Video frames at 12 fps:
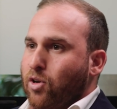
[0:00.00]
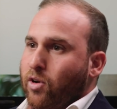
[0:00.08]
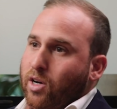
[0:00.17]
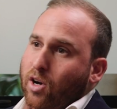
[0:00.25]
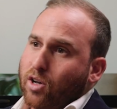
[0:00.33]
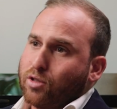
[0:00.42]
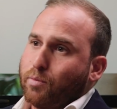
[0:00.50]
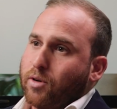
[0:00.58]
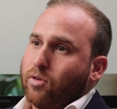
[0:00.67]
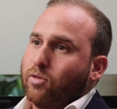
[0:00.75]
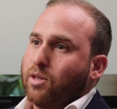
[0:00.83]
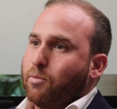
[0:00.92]
You're in a
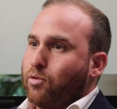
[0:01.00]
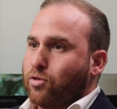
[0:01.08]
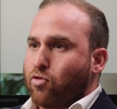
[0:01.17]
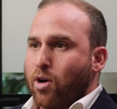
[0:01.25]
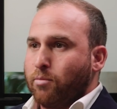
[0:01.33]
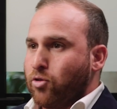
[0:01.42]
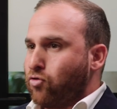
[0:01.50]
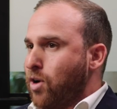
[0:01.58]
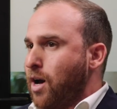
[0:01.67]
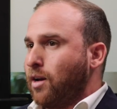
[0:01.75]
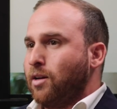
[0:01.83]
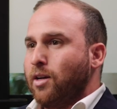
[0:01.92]
hospital, they prescribe a
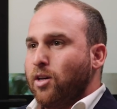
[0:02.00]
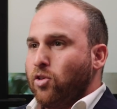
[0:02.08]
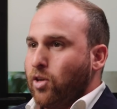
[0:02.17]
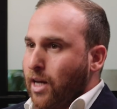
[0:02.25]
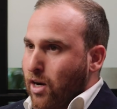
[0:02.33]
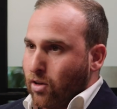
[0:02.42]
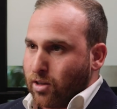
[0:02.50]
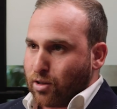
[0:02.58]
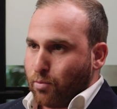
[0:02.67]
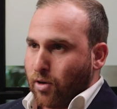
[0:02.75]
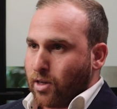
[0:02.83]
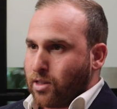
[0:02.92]
drug, you get it on the
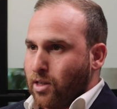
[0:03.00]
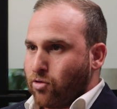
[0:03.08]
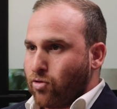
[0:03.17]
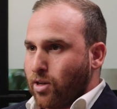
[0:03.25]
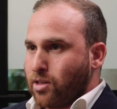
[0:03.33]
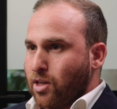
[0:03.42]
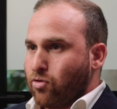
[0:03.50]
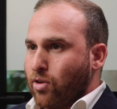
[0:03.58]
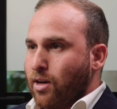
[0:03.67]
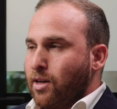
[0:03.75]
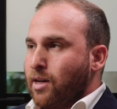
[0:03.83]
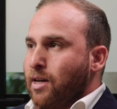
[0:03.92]
spot, et cetera, et
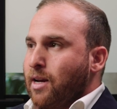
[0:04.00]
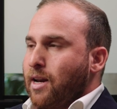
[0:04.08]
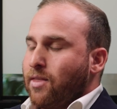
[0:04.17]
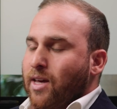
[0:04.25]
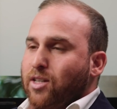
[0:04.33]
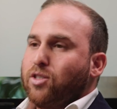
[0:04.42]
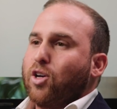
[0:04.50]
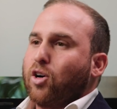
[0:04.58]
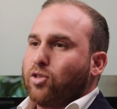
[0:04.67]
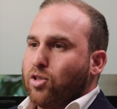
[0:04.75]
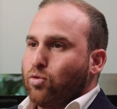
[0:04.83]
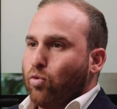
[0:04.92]
cetera. Now, these
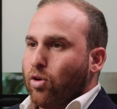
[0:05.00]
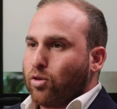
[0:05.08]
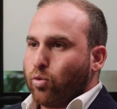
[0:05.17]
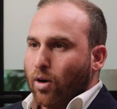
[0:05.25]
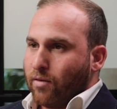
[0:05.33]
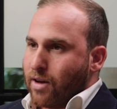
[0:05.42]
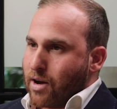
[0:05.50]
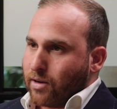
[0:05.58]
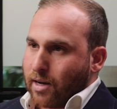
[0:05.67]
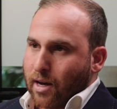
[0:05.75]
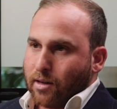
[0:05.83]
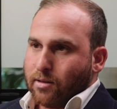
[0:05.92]
doctors work 12-hour
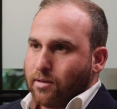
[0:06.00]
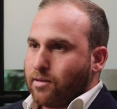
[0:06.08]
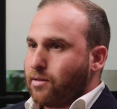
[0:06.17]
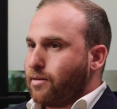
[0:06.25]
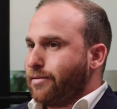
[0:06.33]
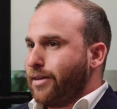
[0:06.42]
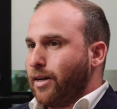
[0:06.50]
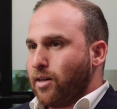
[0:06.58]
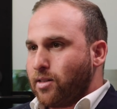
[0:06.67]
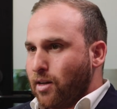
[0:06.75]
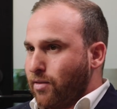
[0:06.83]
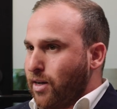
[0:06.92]
days,
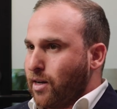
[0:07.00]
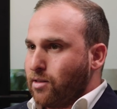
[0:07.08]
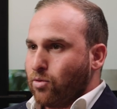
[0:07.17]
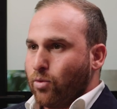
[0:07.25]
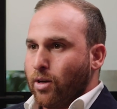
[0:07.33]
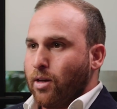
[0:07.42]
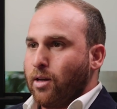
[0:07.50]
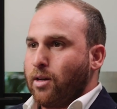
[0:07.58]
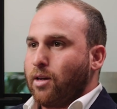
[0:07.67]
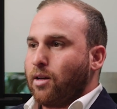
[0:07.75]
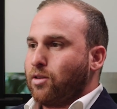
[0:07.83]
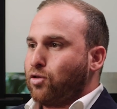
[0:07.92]
7 days a
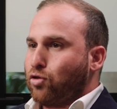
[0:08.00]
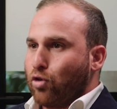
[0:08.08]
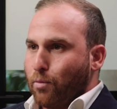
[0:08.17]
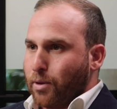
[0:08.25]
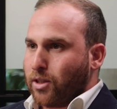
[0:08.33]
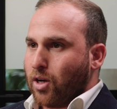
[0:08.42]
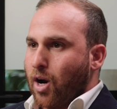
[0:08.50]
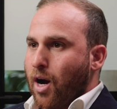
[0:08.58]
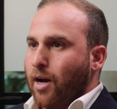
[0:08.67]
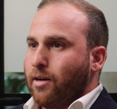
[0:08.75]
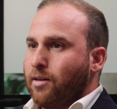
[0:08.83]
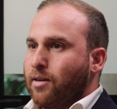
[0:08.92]
week, super tired.